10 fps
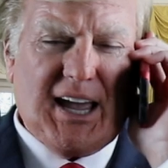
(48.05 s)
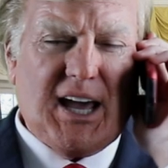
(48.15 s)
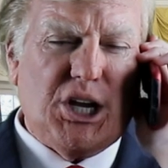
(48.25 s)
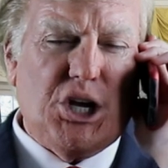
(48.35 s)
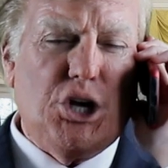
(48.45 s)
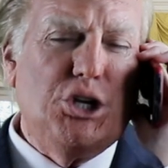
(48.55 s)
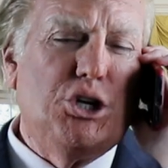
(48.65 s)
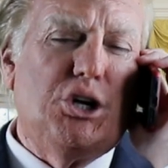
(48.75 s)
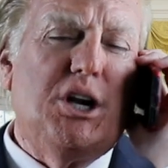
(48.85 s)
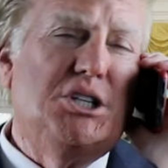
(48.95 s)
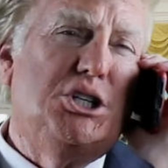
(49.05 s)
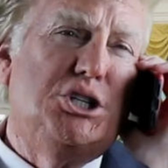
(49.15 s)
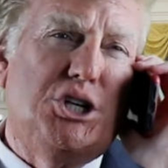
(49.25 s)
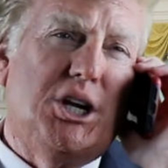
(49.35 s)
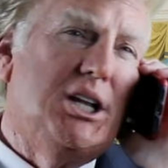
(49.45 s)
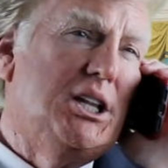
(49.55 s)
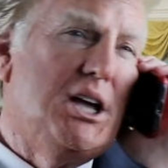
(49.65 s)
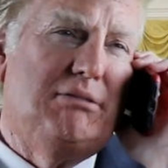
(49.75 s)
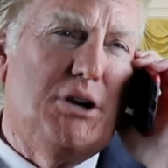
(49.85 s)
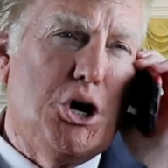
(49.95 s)
gotta go, you crazy
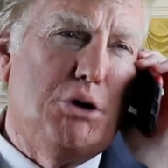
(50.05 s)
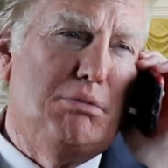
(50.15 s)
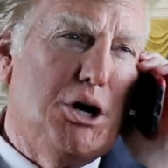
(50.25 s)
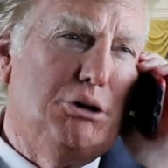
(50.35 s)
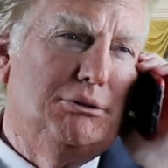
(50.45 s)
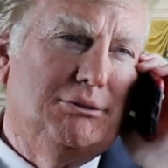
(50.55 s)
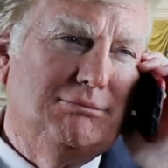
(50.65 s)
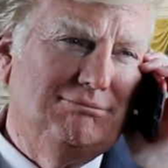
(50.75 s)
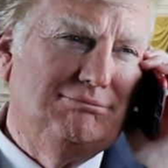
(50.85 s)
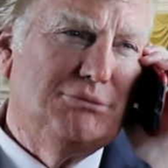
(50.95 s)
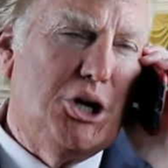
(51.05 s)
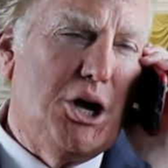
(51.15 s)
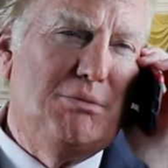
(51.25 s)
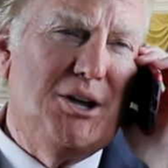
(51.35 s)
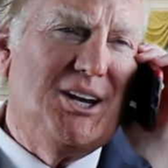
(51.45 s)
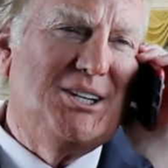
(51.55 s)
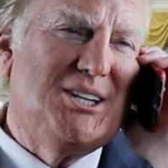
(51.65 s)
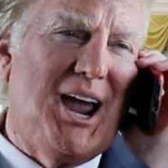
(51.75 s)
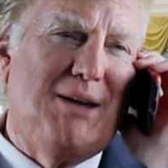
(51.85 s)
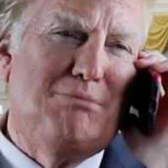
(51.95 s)
chicken-loving hobo. Call me
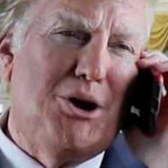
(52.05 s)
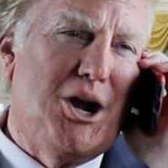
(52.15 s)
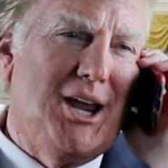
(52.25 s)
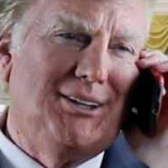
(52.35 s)
anytime, Bernie.